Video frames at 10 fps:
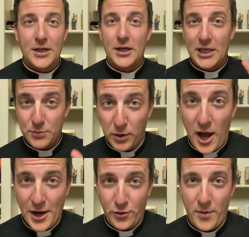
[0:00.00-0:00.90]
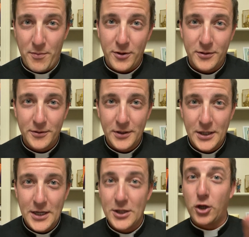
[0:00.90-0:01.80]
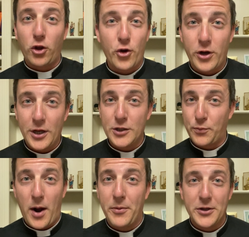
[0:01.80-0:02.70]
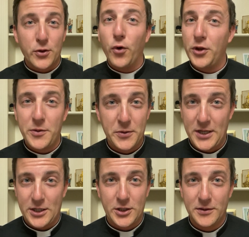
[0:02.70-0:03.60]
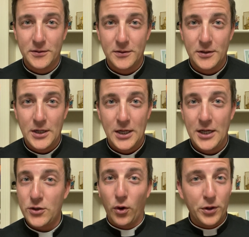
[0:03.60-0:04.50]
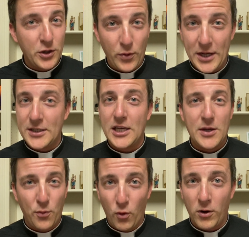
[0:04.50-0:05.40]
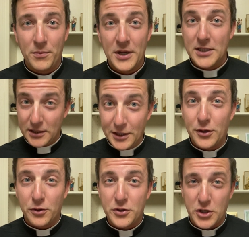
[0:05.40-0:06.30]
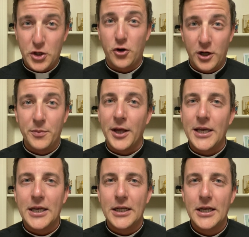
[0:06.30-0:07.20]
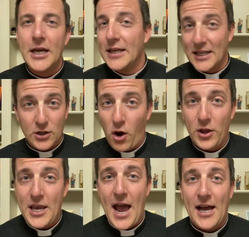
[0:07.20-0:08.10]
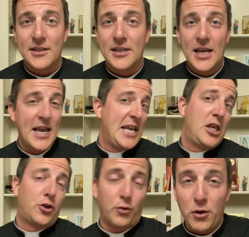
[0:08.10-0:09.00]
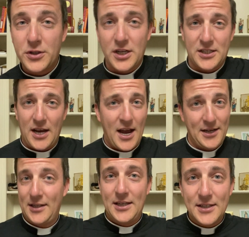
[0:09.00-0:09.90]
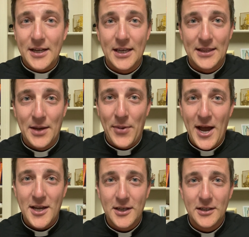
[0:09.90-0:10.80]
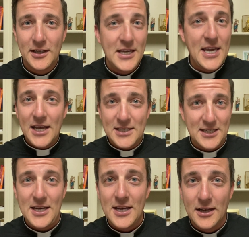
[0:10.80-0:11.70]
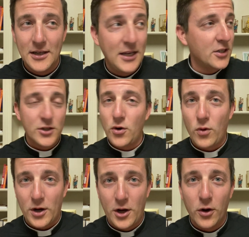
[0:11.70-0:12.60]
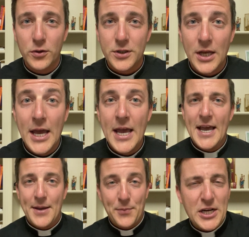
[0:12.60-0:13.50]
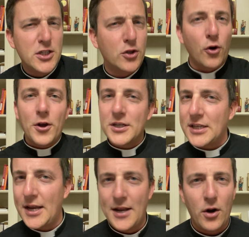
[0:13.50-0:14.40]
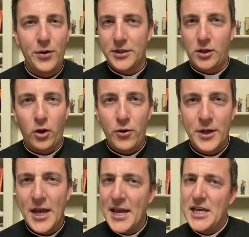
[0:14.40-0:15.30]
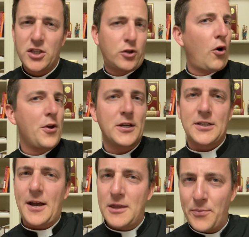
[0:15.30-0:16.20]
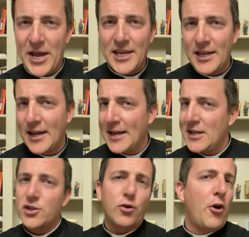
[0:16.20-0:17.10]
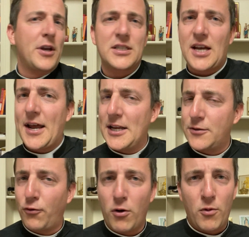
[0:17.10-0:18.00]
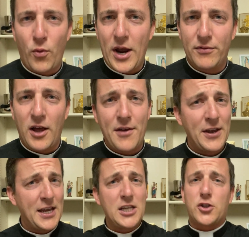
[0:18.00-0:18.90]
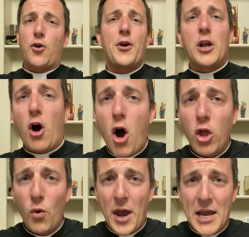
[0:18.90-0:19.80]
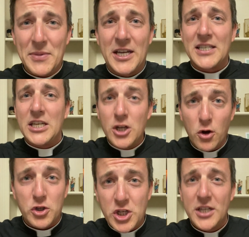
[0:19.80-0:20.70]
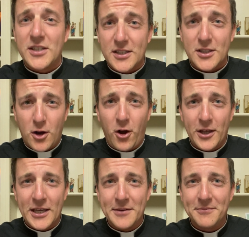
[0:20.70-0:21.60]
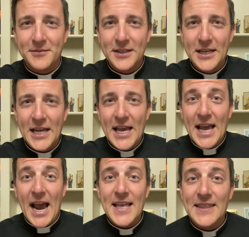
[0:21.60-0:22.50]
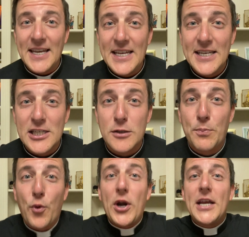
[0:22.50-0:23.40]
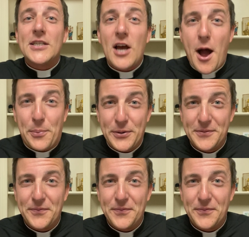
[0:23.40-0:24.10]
He's blind, remember? The cloak is probably his only possession, his only way to keep warm, his literal security blanket. That's all he has. He throws it aside. He's not getting that back. He can't see. He doesn't know where it goes. But he's throwing aside not only his cloak, he's throwing aside the begging. He's throwing aside his former way of life. He's throwing it all away because he knows Jesus is calling him. And then he springs up.